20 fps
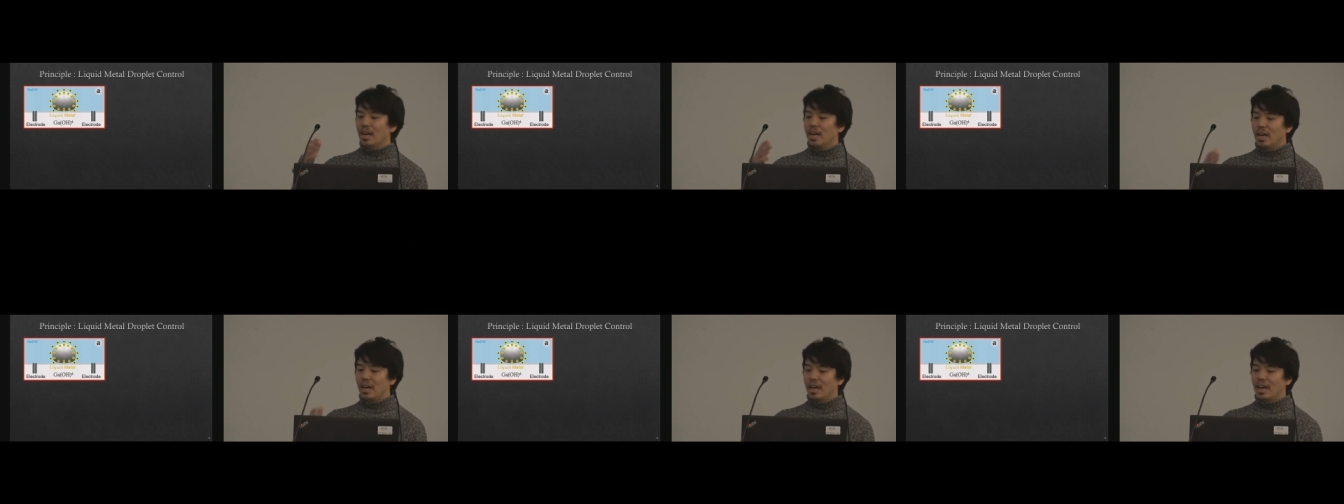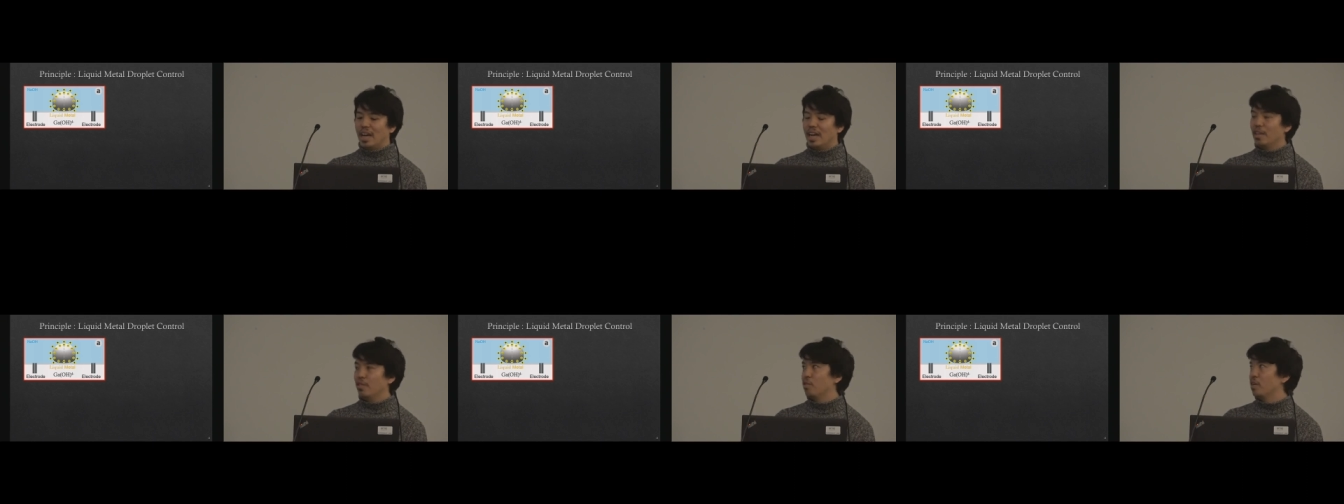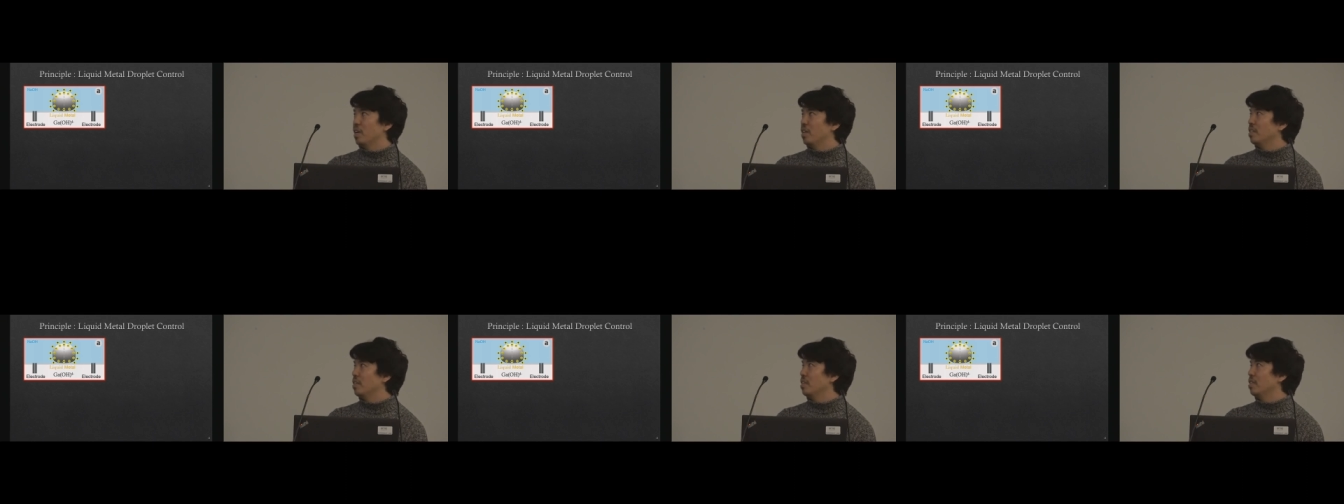
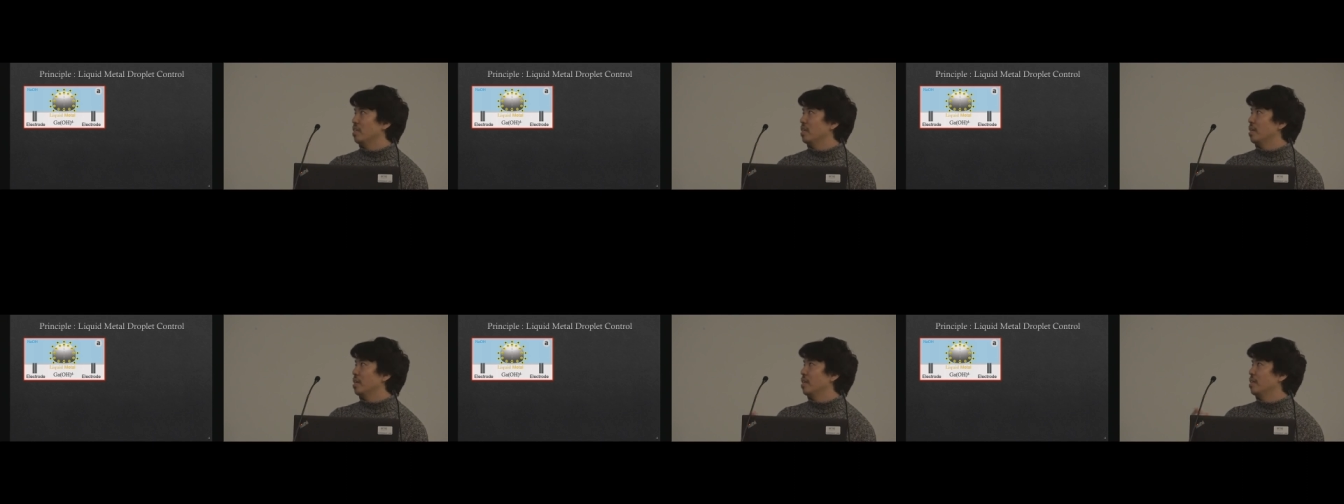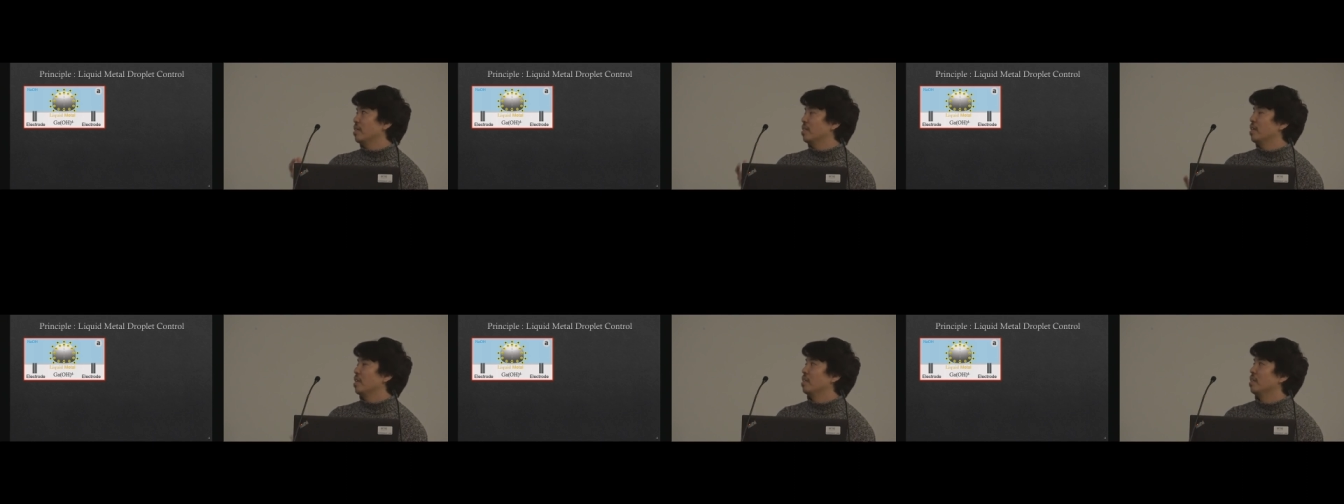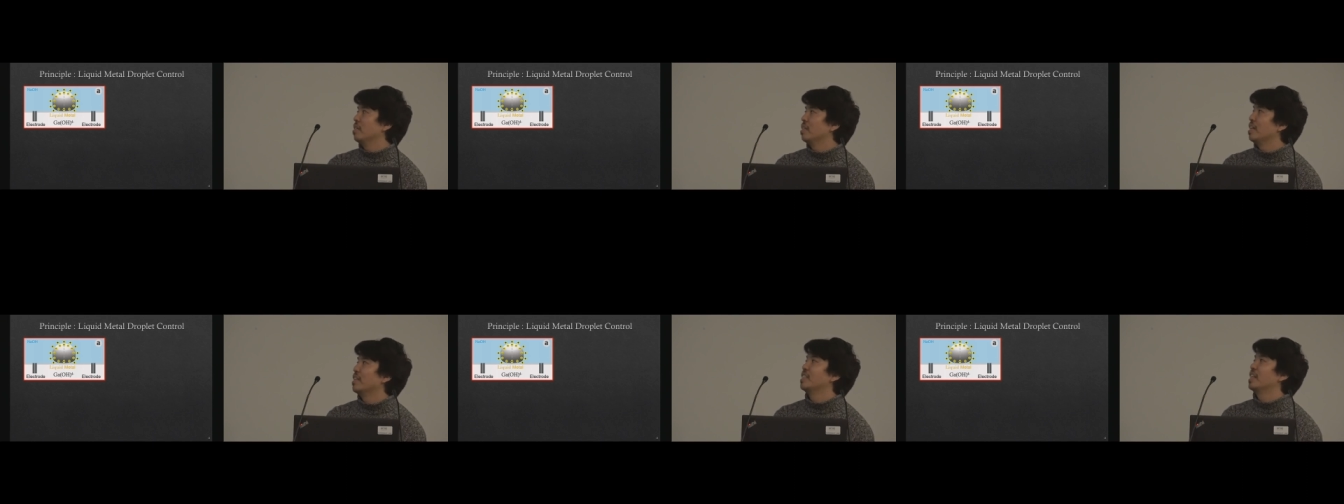ionizing
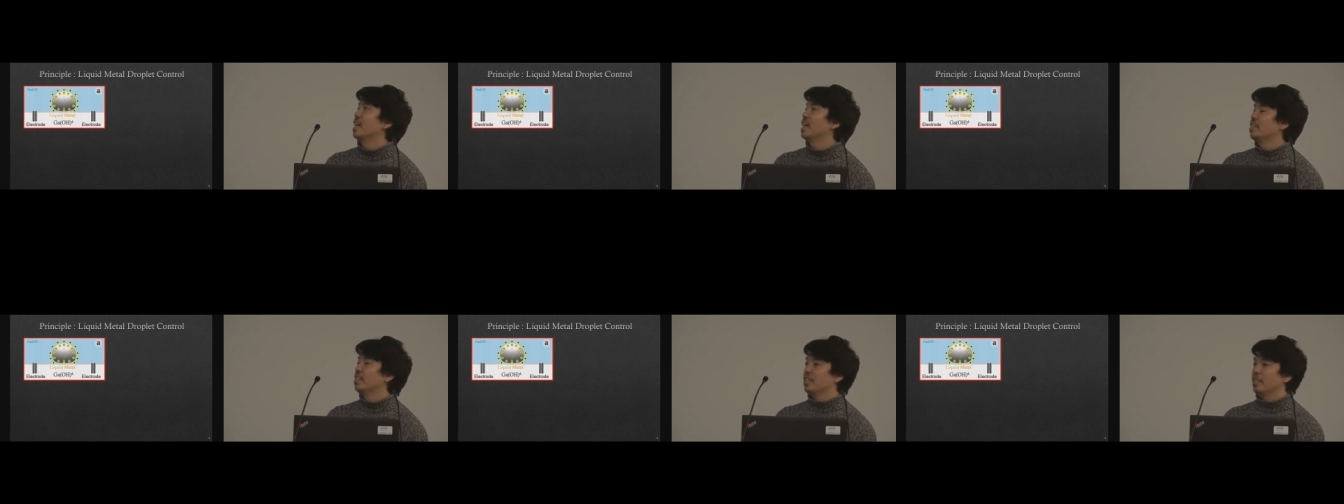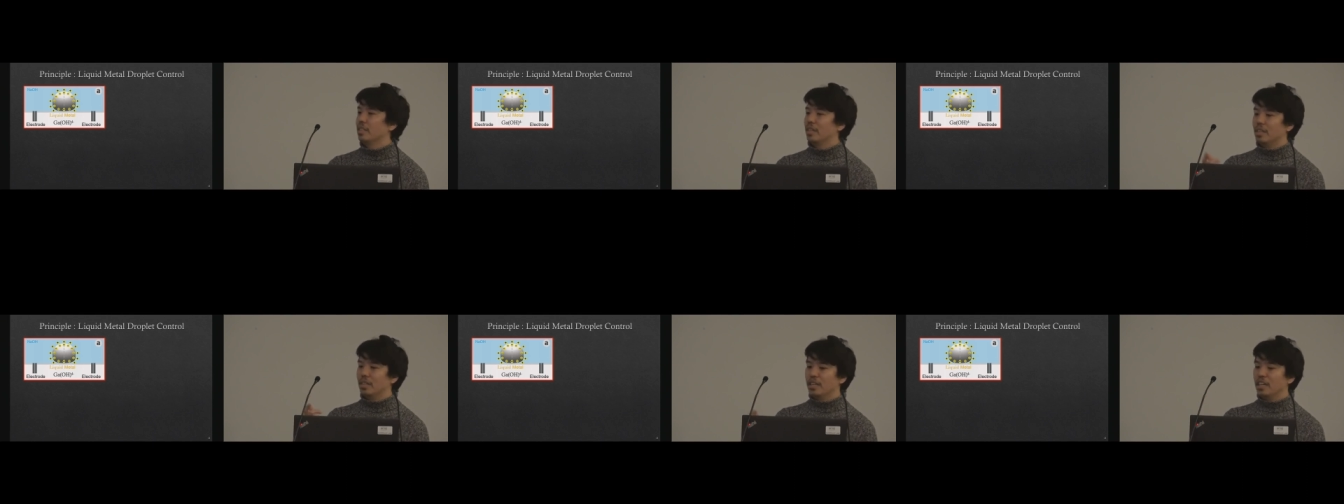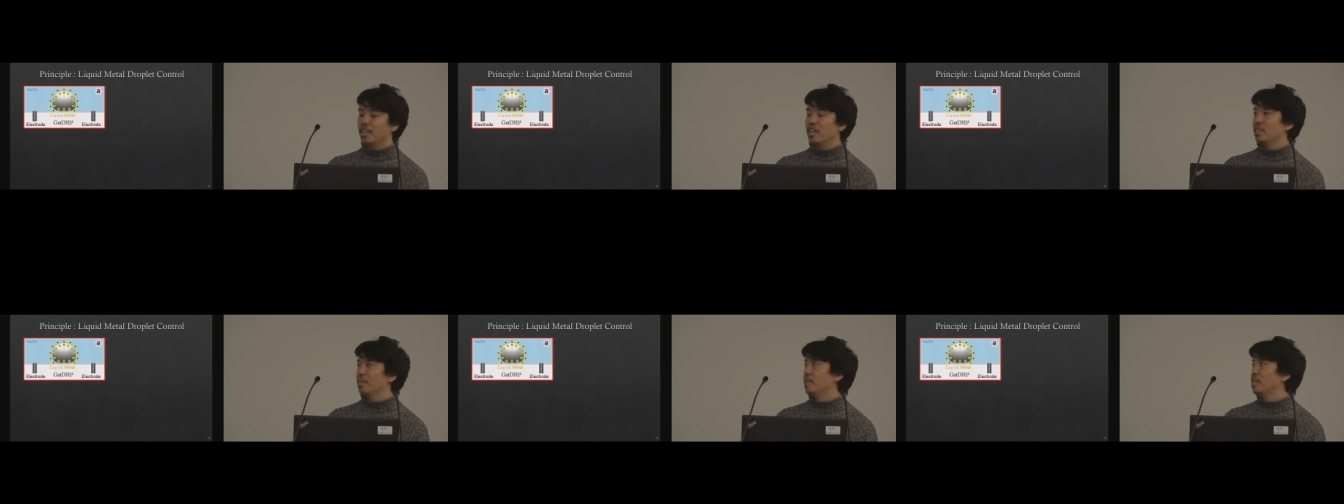the charge in the
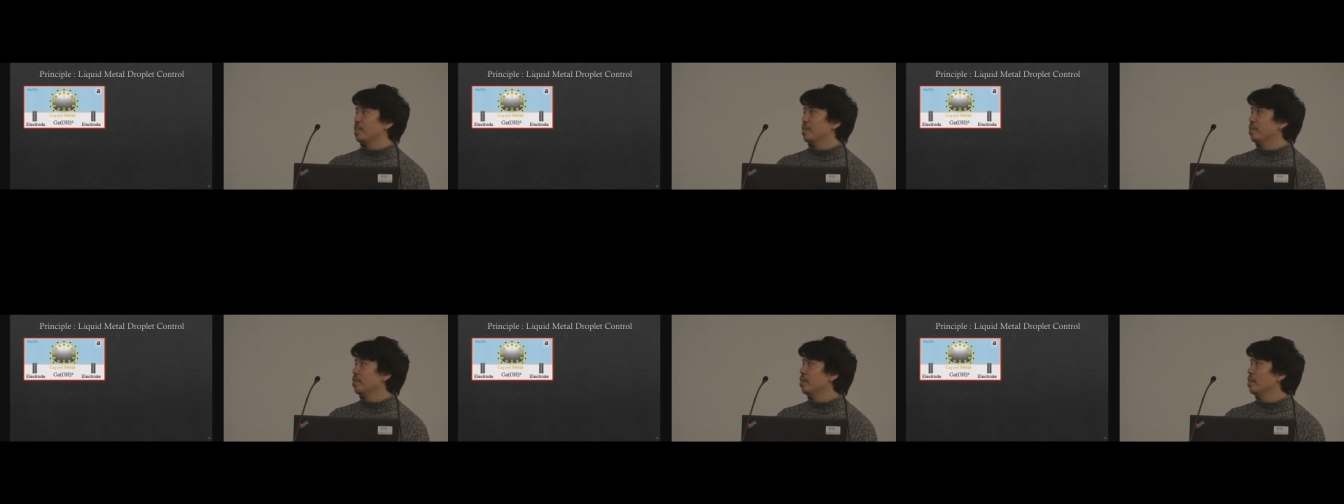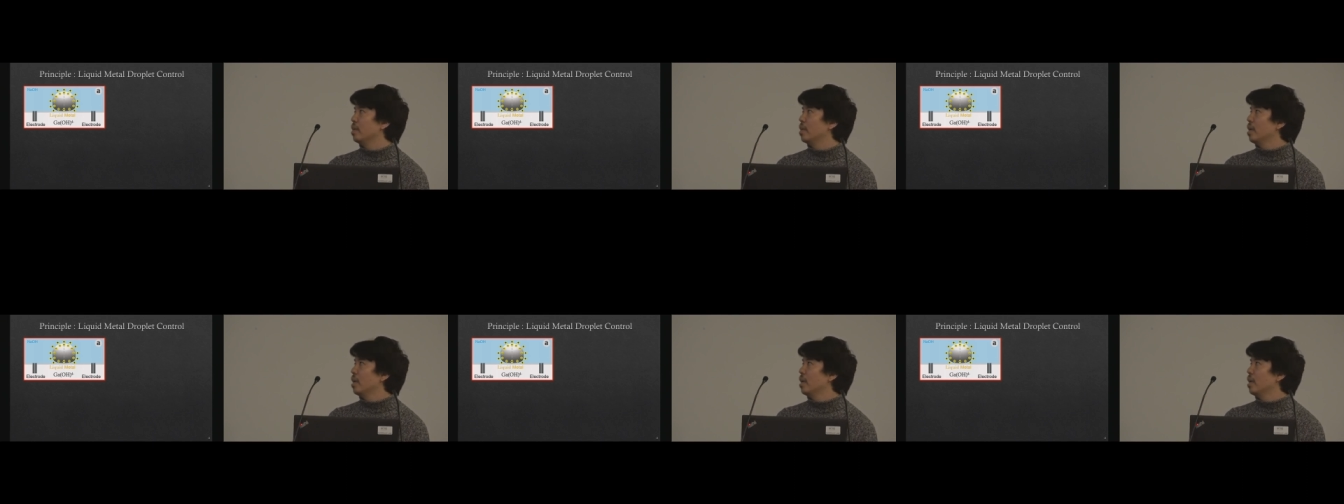liquid metal.